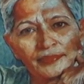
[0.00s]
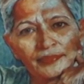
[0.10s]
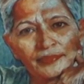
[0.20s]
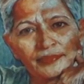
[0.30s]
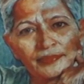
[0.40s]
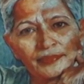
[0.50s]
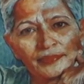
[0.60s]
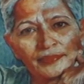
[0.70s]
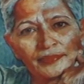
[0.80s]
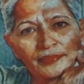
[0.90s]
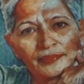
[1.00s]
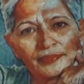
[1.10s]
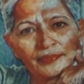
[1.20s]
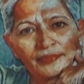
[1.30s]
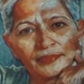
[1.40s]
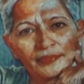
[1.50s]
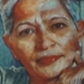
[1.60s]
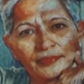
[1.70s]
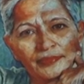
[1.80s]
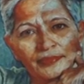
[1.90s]

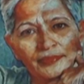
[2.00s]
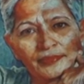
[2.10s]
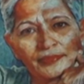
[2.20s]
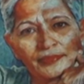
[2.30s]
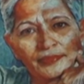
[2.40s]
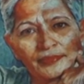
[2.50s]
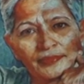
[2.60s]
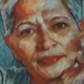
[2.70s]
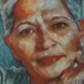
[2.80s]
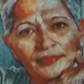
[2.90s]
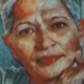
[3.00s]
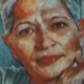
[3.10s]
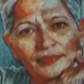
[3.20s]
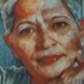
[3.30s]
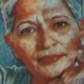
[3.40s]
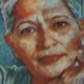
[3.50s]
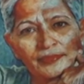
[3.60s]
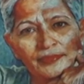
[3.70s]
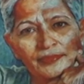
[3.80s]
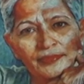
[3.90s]

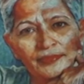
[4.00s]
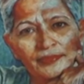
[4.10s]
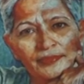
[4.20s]
The person shown says nothing.